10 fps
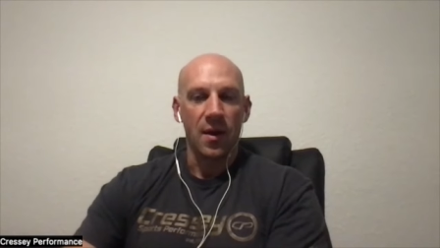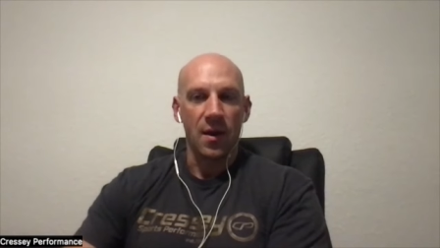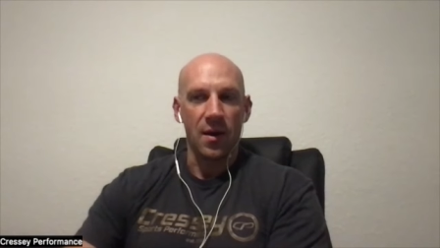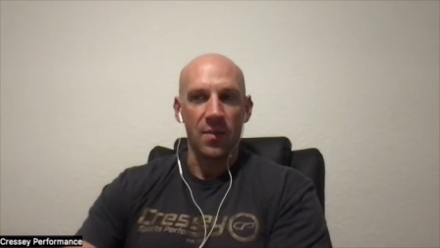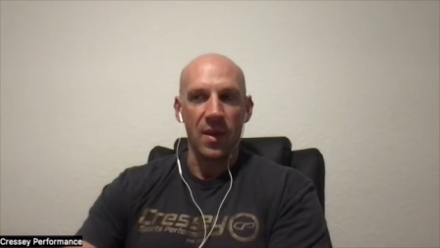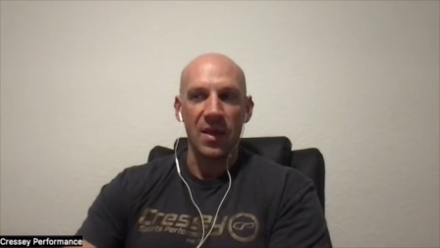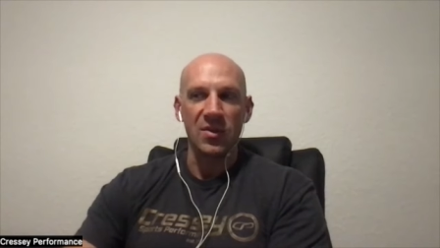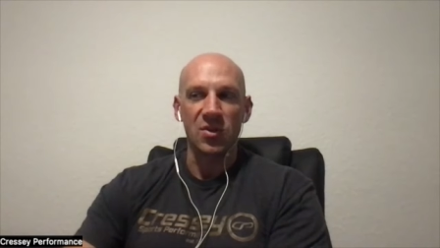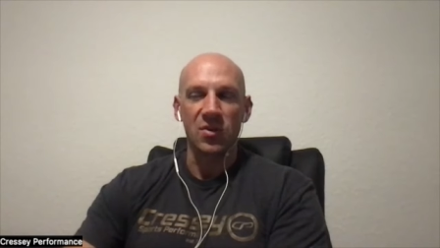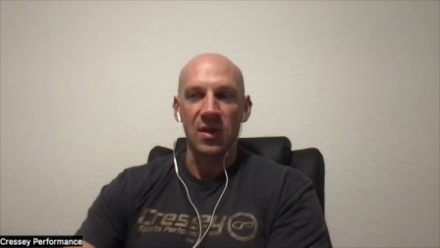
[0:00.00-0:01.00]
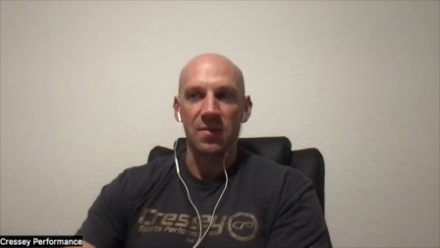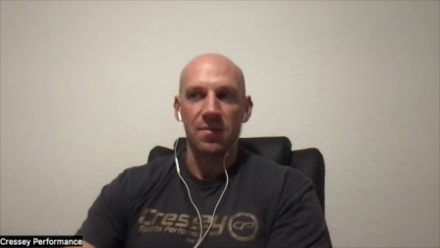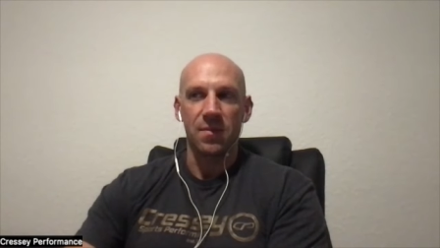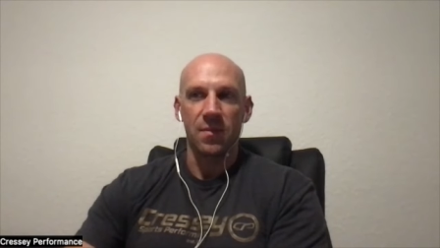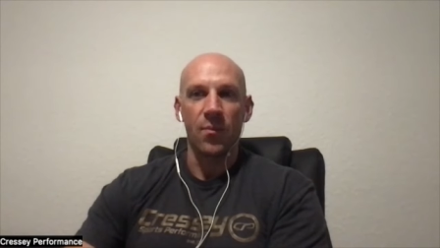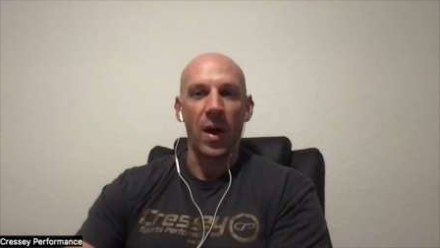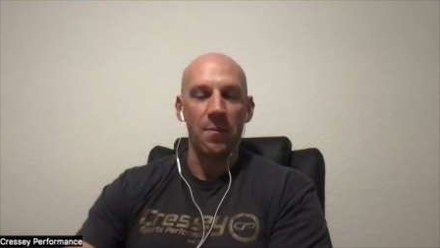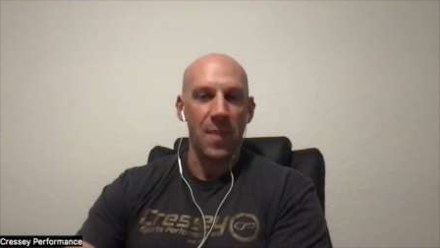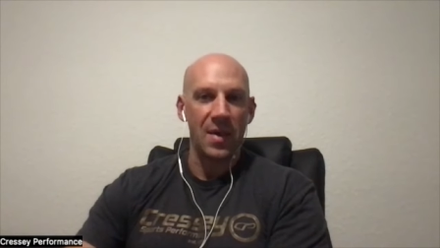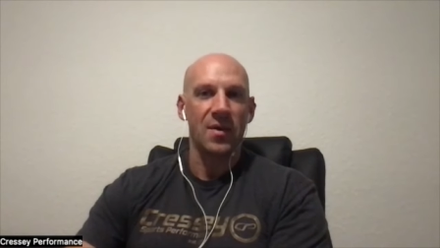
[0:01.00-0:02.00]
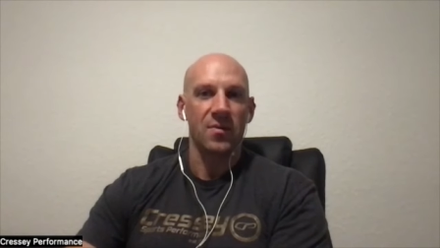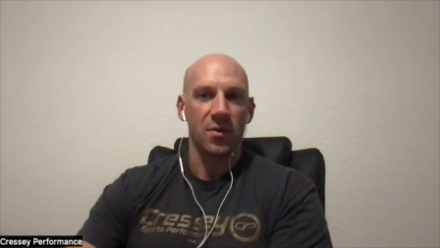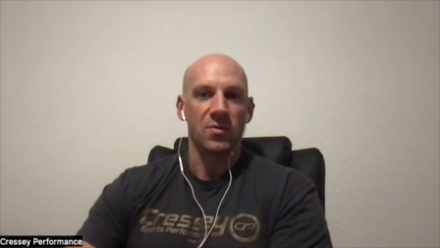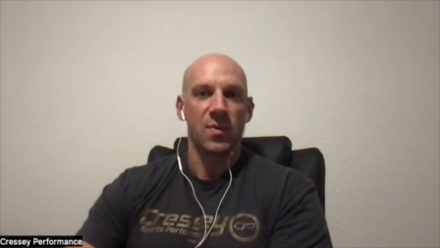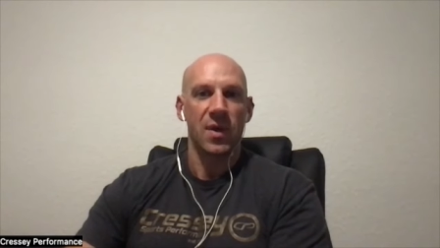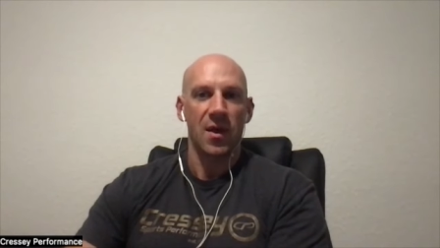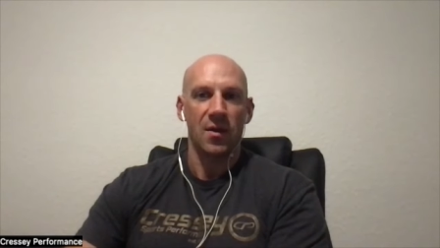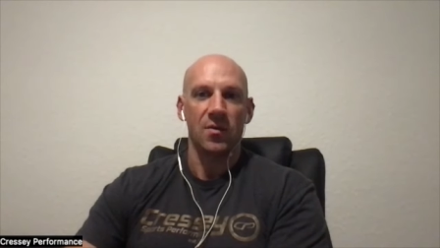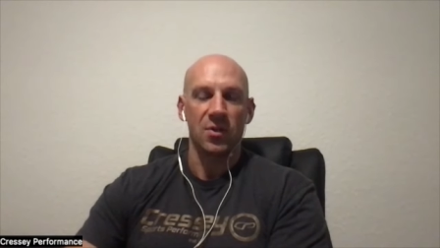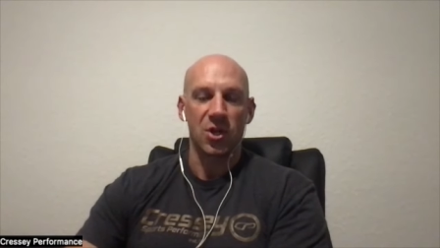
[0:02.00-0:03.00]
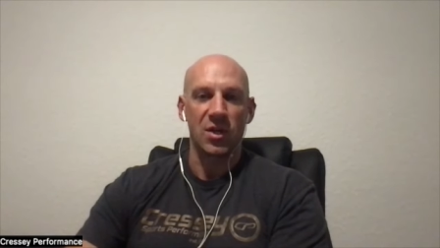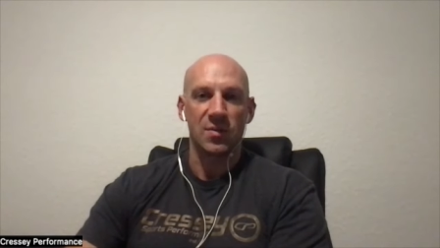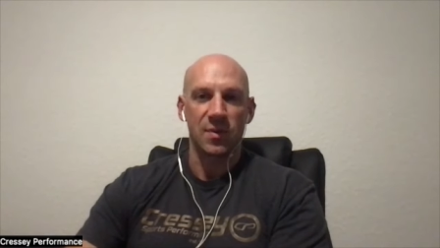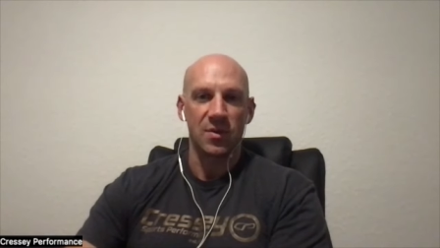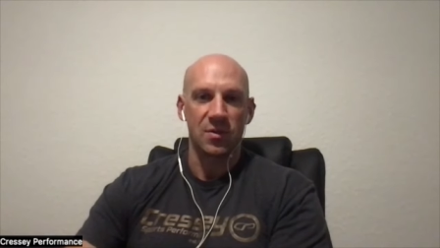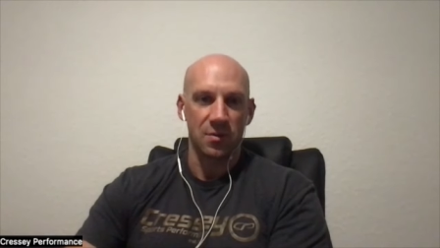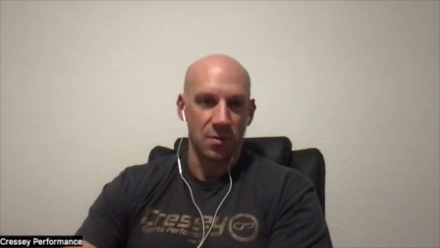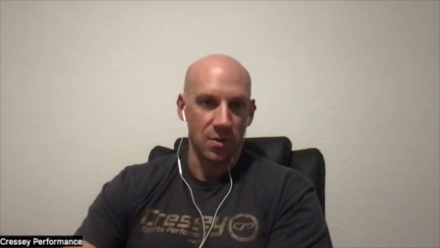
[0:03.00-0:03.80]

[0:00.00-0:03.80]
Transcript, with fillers: um, and, and, certainly by making those mechanical adjustments you,